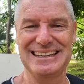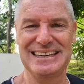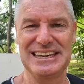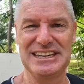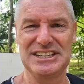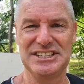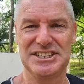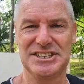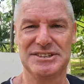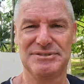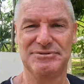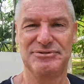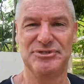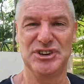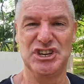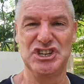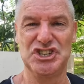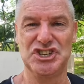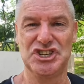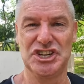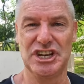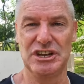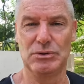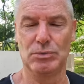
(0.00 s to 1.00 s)
against
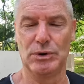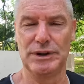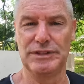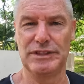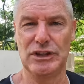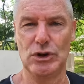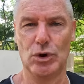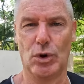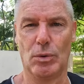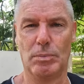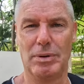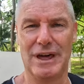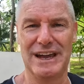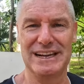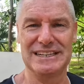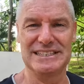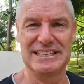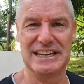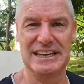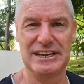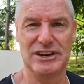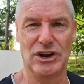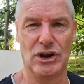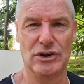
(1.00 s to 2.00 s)
Fiji when the All
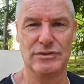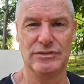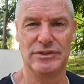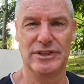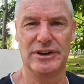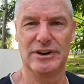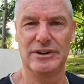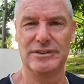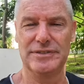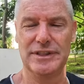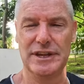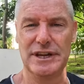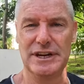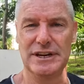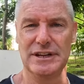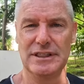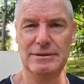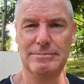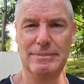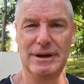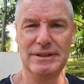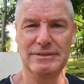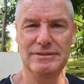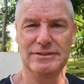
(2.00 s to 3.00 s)
Blacks head over there at the end
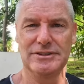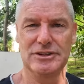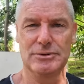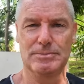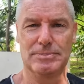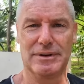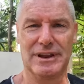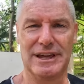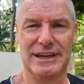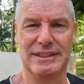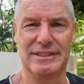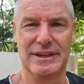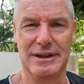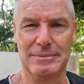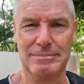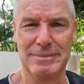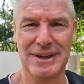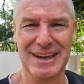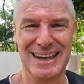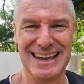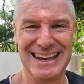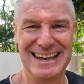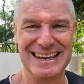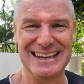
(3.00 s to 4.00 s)
of the month to play them
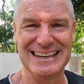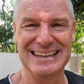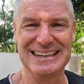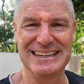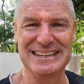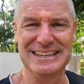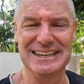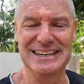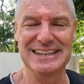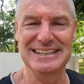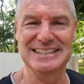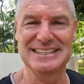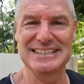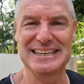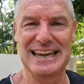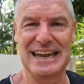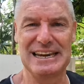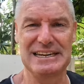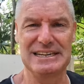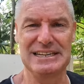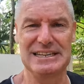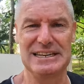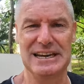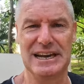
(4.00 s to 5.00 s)
in
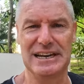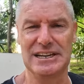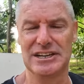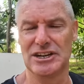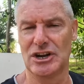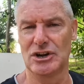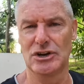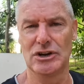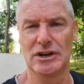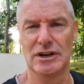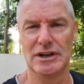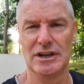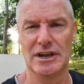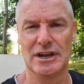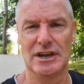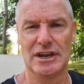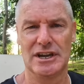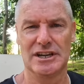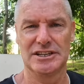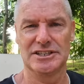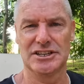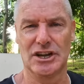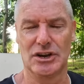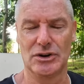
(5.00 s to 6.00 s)
San Diego.
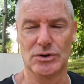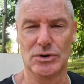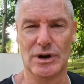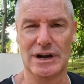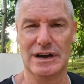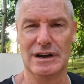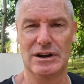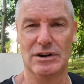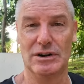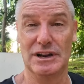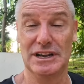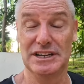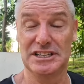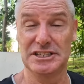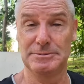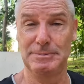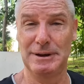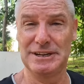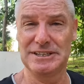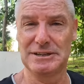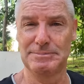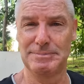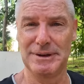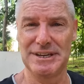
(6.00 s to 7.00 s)
So
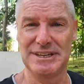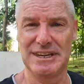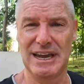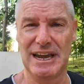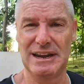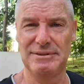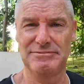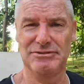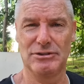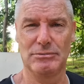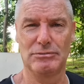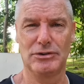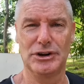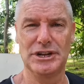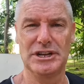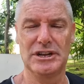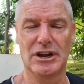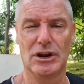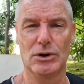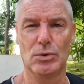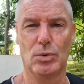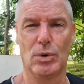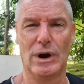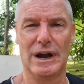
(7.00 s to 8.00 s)
expect a big game from
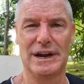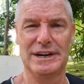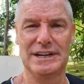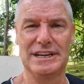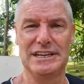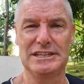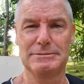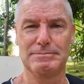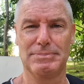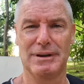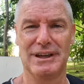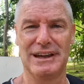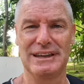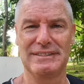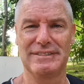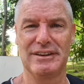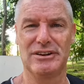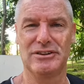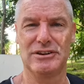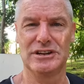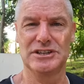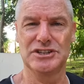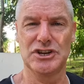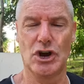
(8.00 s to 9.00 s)
Rico Ioane. He's playing
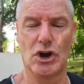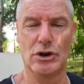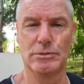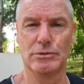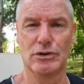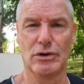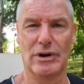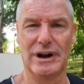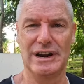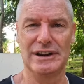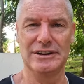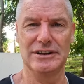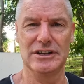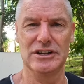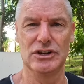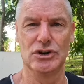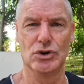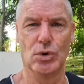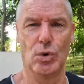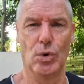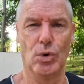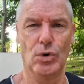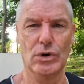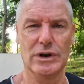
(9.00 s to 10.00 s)
there on his home ground
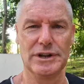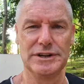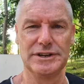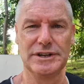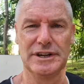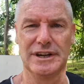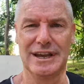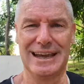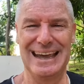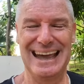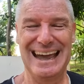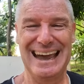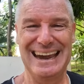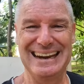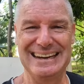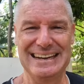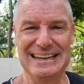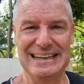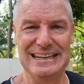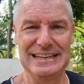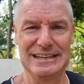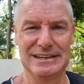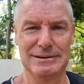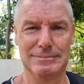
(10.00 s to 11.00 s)
in Auckland at
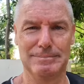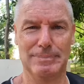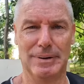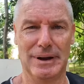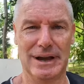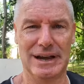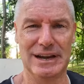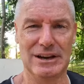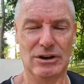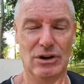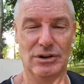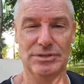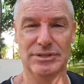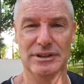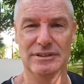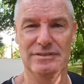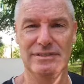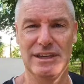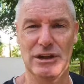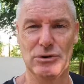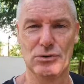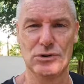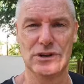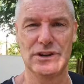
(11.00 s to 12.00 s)
Eden Park. I
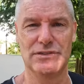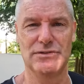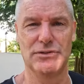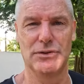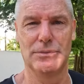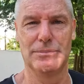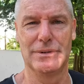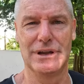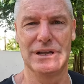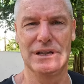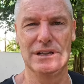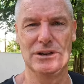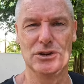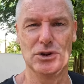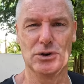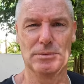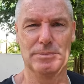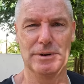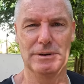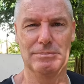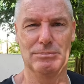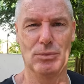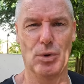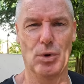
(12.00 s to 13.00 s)
think that'll give him a
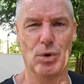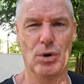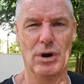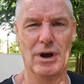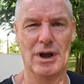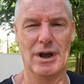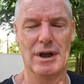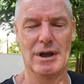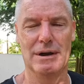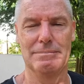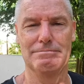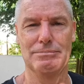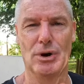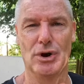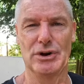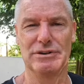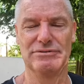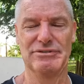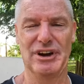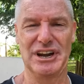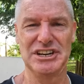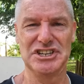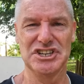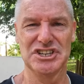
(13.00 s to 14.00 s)
little bit more
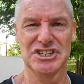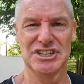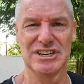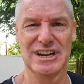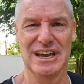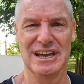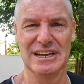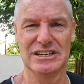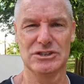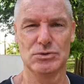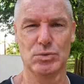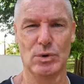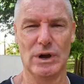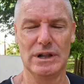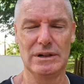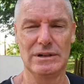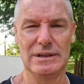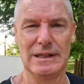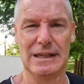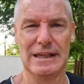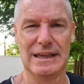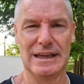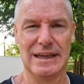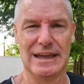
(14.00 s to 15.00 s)
motivation as
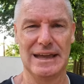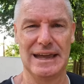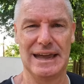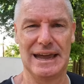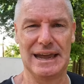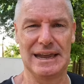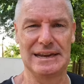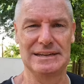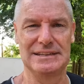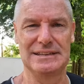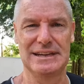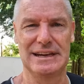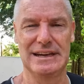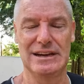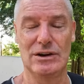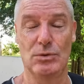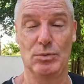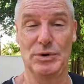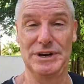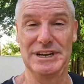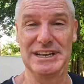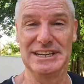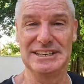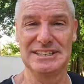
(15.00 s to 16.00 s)
well. And
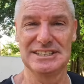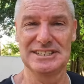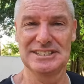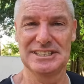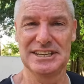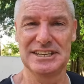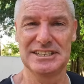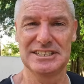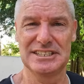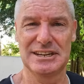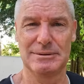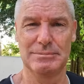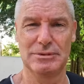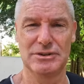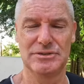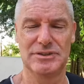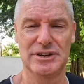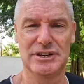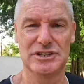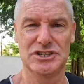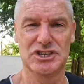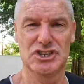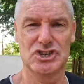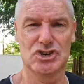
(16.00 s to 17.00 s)
we need to see some
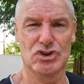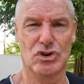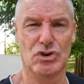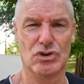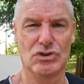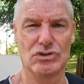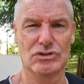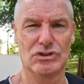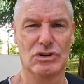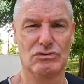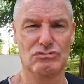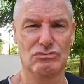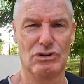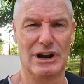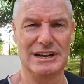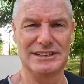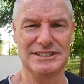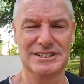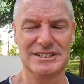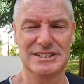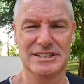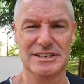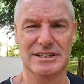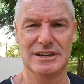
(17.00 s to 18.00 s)
of his strong
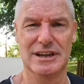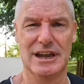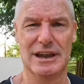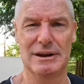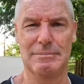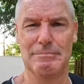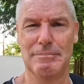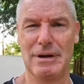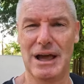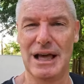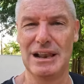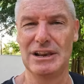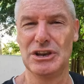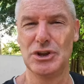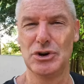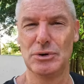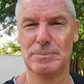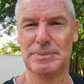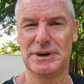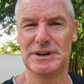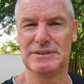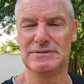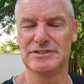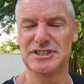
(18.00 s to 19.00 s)
runs and a
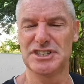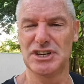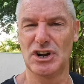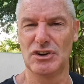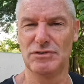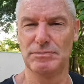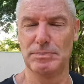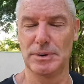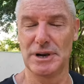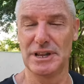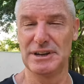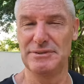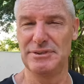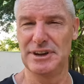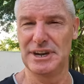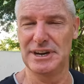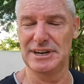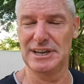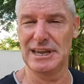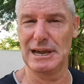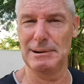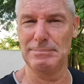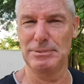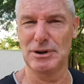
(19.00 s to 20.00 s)
little bit of self-belief. He
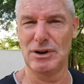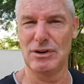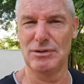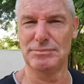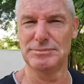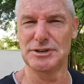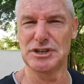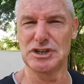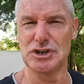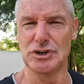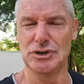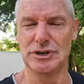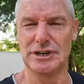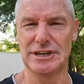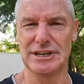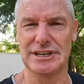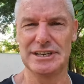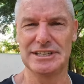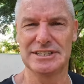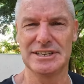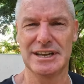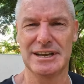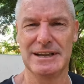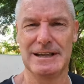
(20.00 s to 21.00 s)
had a couple of
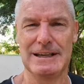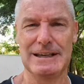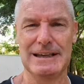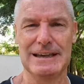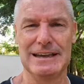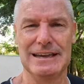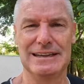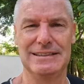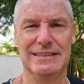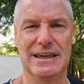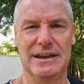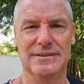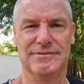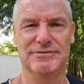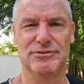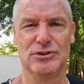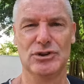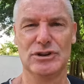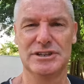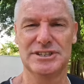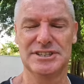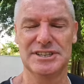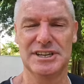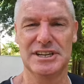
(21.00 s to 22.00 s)
opportunities in that
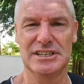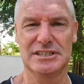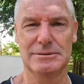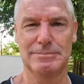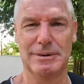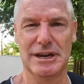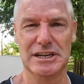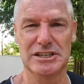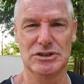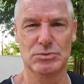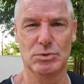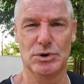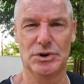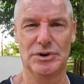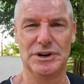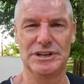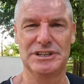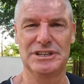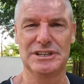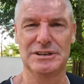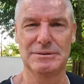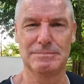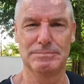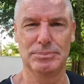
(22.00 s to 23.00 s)
first test match where
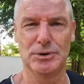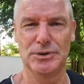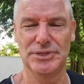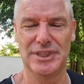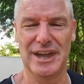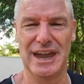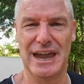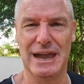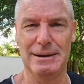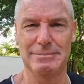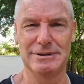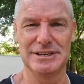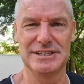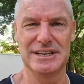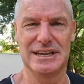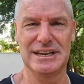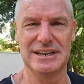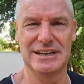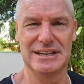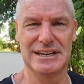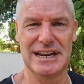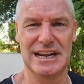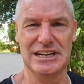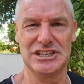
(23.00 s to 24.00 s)
he didn't put the hammer
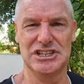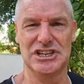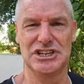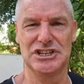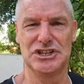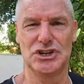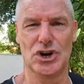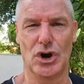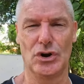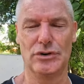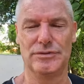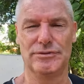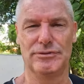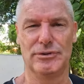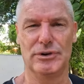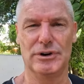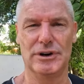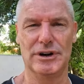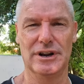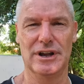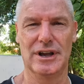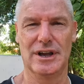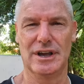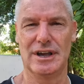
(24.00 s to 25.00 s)
down and actually go
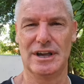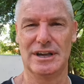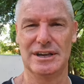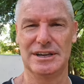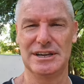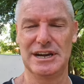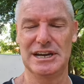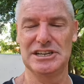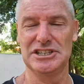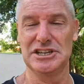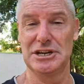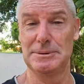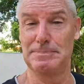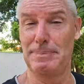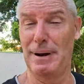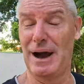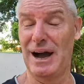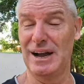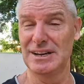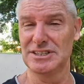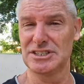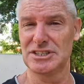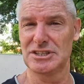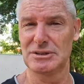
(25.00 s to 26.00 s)
for it. He actually
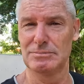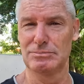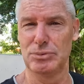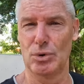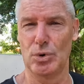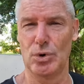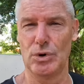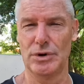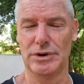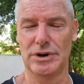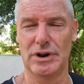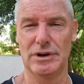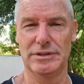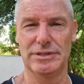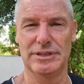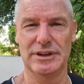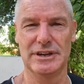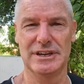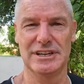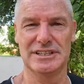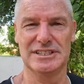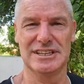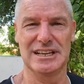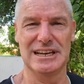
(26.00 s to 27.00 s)
passed the ball, and I
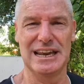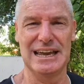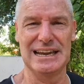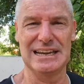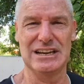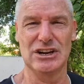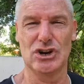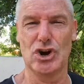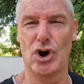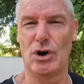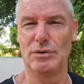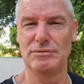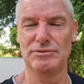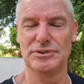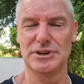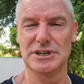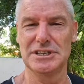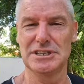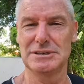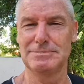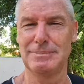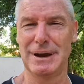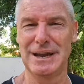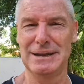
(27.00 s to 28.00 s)
think it's a lack of
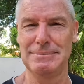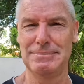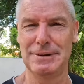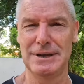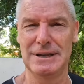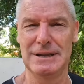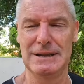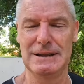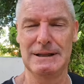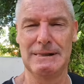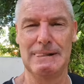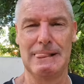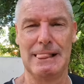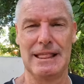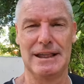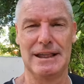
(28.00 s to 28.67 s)
confidence maybe